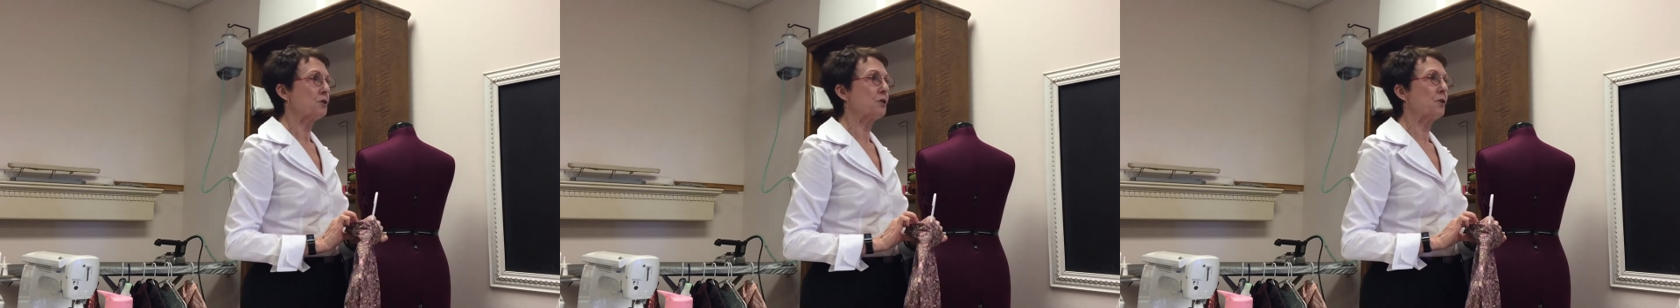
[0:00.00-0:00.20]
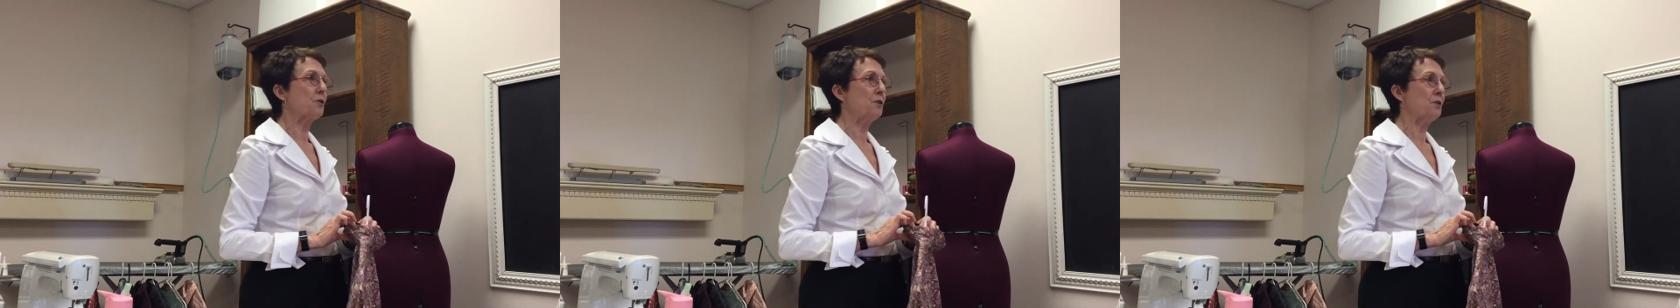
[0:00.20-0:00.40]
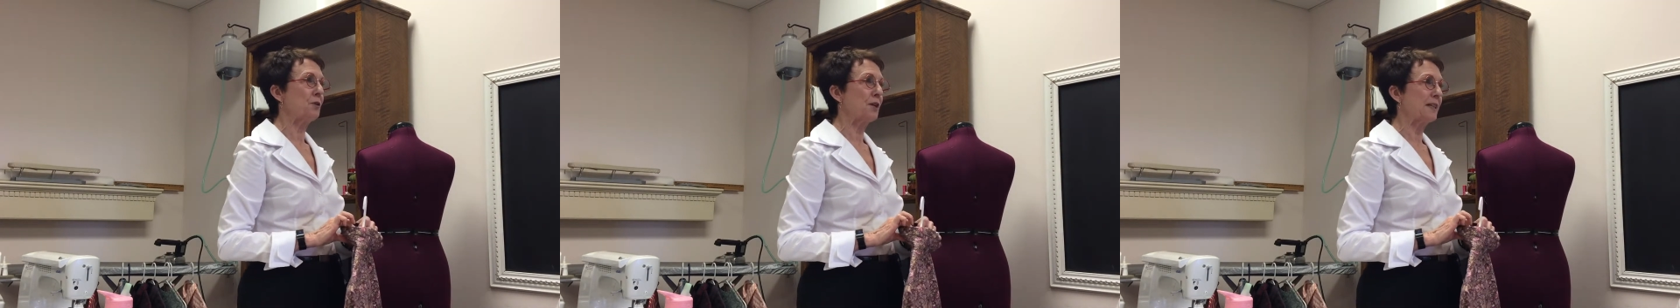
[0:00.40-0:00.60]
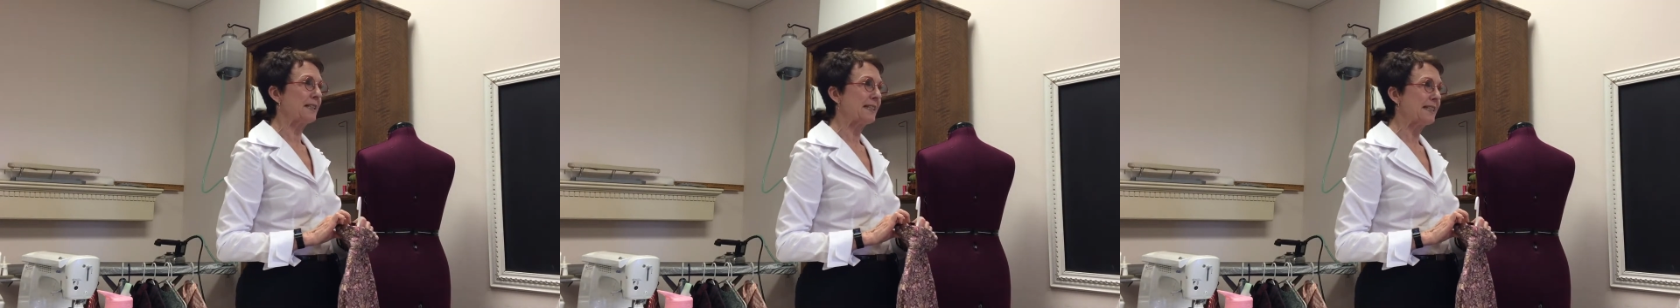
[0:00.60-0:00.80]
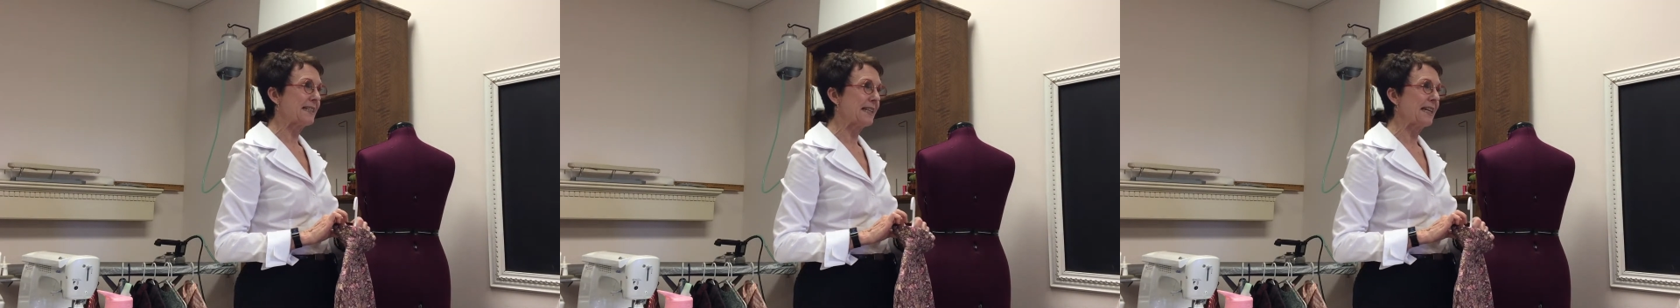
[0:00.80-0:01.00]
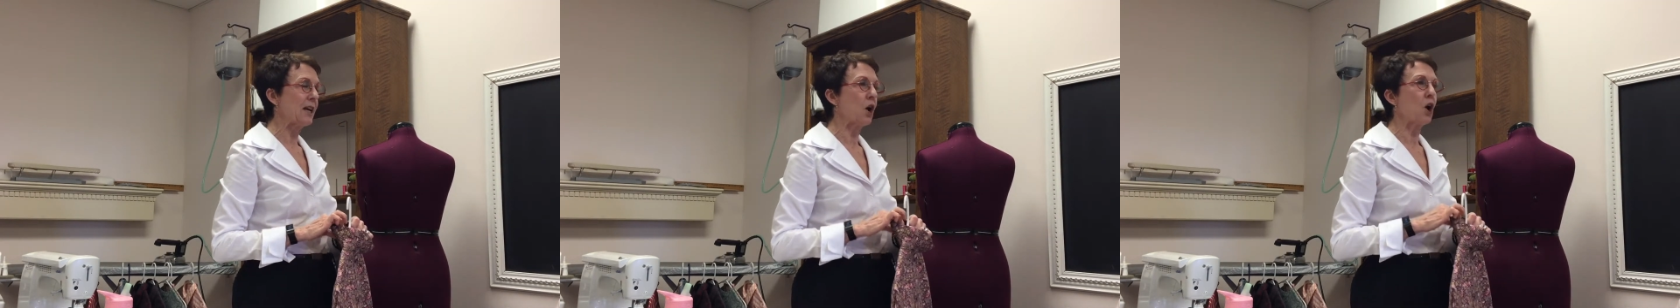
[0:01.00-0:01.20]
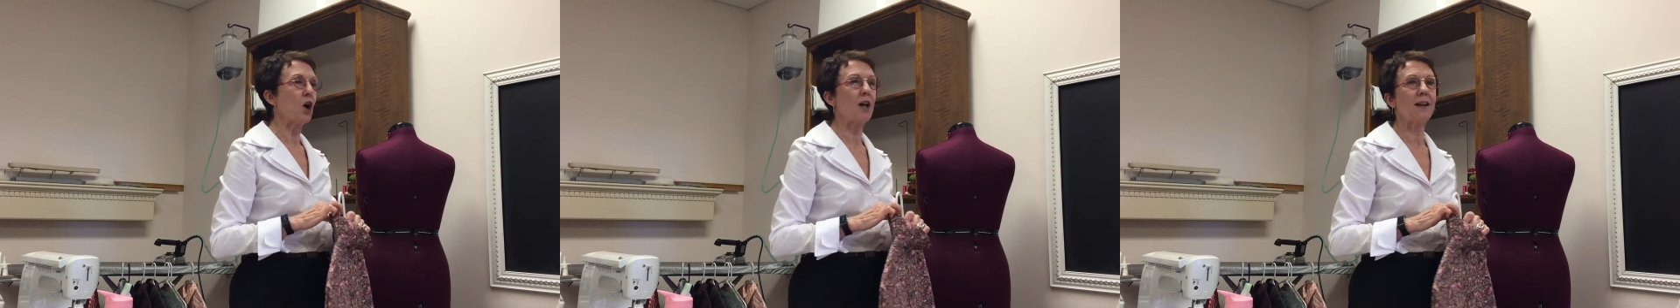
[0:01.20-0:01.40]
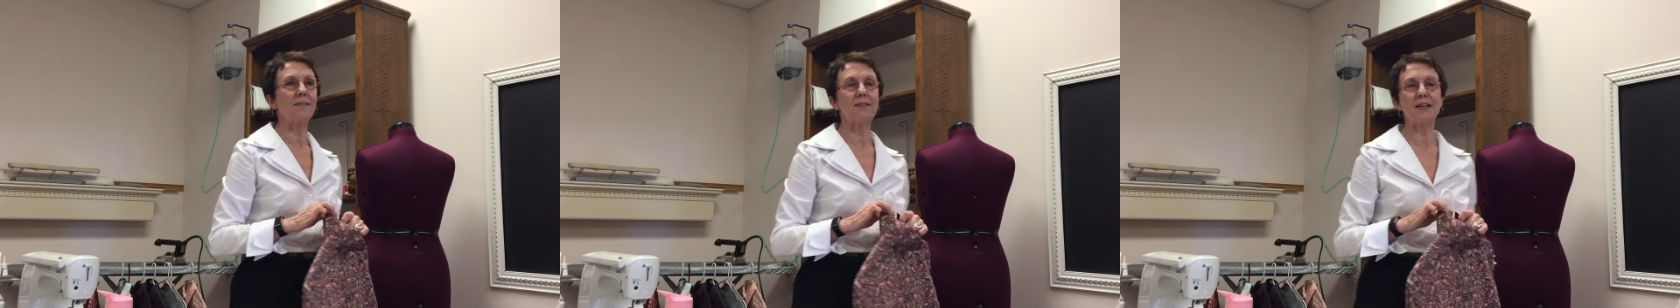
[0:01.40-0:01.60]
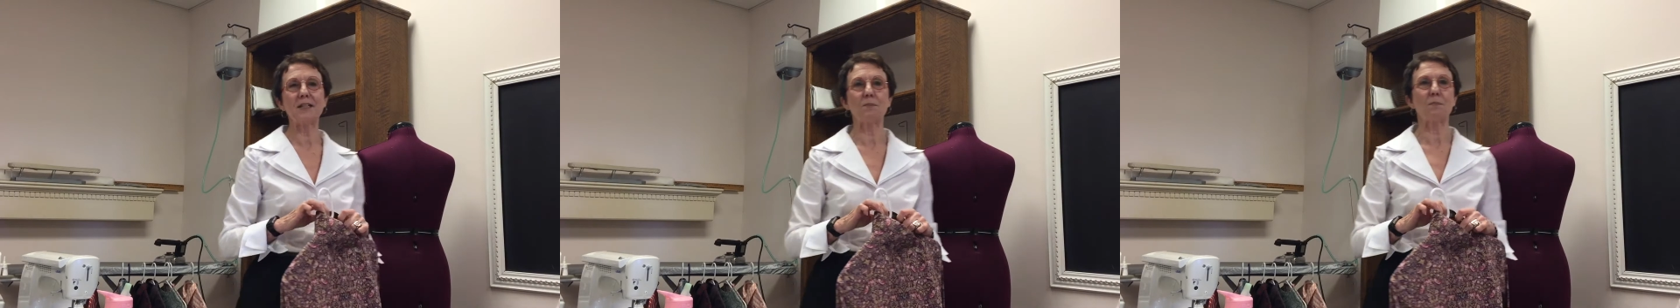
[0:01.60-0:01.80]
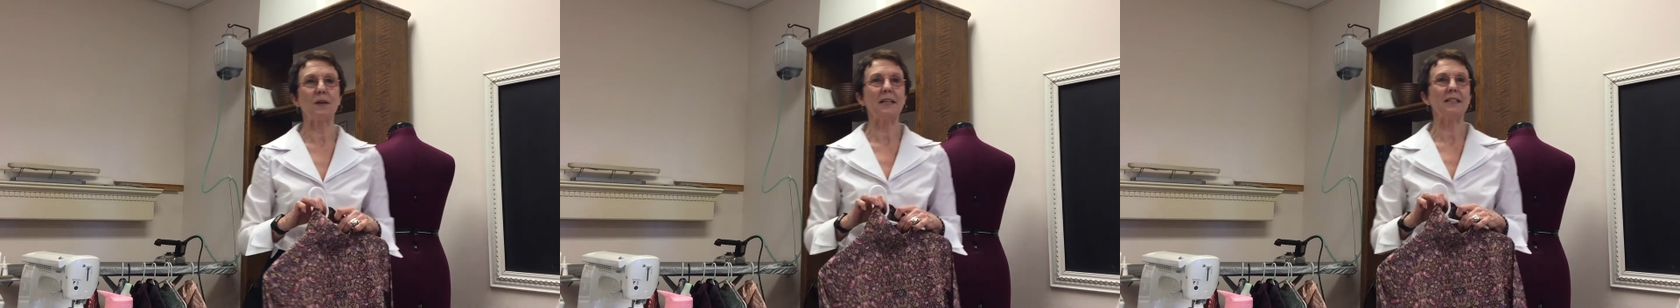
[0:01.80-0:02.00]
So you can see all of
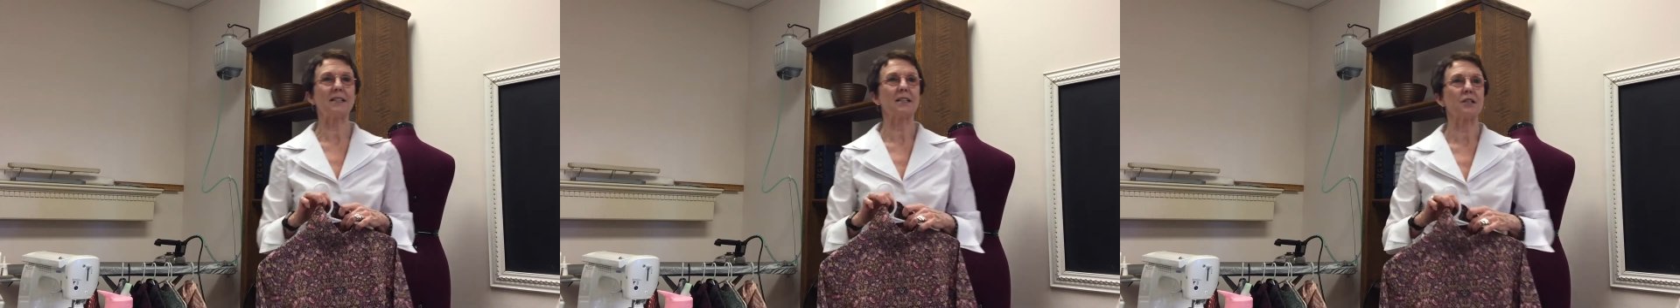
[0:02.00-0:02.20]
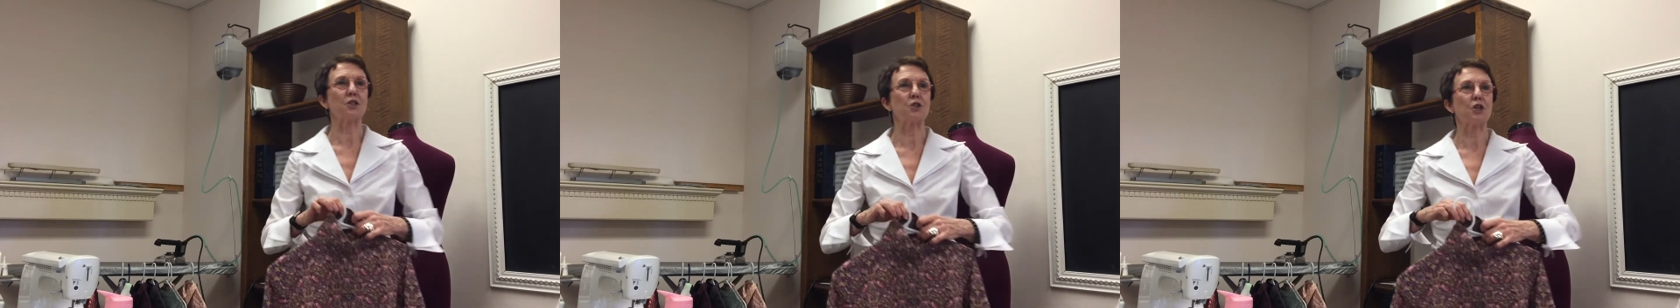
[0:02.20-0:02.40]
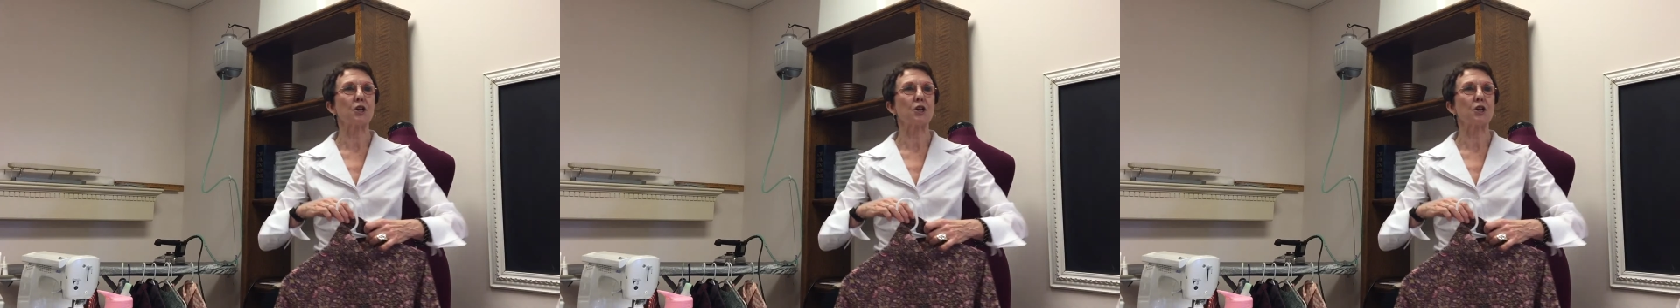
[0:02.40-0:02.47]
these pieces